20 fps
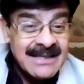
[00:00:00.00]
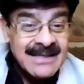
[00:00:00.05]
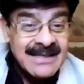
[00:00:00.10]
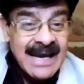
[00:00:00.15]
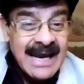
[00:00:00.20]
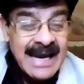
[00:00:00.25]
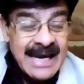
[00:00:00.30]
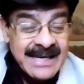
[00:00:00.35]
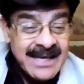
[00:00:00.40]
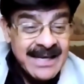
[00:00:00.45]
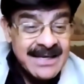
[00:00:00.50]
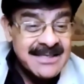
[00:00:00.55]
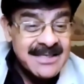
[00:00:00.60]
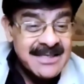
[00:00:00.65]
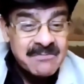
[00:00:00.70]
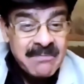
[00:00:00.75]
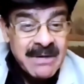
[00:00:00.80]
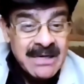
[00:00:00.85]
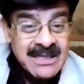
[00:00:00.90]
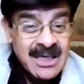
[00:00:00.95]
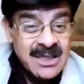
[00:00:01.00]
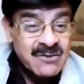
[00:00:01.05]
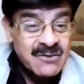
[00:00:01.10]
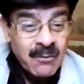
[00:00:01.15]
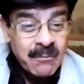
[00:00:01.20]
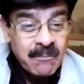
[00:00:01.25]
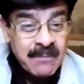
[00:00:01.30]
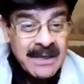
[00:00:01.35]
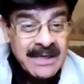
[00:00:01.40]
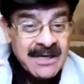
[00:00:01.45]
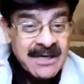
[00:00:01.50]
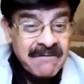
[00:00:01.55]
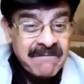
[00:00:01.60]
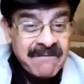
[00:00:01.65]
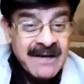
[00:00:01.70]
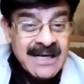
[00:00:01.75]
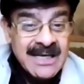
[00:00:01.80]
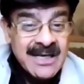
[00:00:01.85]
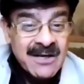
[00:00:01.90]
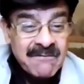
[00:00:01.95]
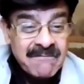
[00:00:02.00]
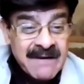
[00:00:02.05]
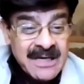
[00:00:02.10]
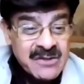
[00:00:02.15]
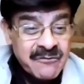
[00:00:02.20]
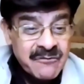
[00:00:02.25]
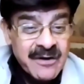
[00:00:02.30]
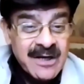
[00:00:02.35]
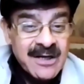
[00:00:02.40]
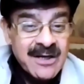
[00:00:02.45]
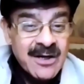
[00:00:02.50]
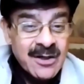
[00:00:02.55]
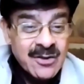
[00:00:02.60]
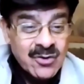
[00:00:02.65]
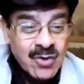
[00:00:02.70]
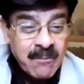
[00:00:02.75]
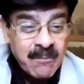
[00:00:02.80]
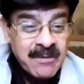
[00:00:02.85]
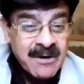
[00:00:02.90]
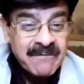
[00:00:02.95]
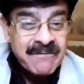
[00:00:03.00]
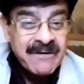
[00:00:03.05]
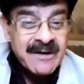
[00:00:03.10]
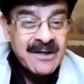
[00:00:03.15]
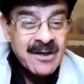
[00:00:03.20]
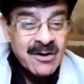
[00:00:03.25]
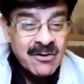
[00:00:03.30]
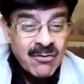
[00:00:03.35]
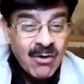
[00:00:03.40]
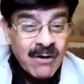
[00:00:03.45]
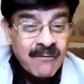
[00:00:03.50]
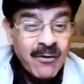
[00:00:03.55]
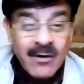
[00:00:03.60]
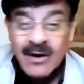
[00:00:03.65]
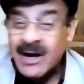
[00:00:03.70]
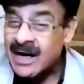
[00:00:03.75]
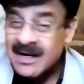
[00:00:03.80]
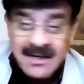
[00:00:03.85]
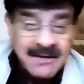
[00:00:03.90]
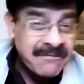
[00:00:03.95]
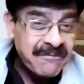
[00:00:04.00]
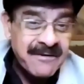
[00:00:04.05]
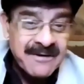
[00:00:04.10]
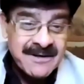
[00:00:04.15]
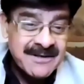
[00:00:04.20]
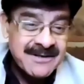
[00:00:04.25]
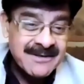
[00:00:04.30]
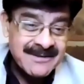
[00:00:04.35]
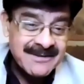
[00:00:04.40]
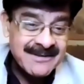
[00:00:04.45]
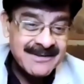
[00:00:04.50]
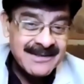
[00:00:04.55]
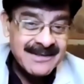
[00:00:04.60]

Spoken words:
The analysis methods for planar failure, wedge failure, toppling failure, rock fall are different.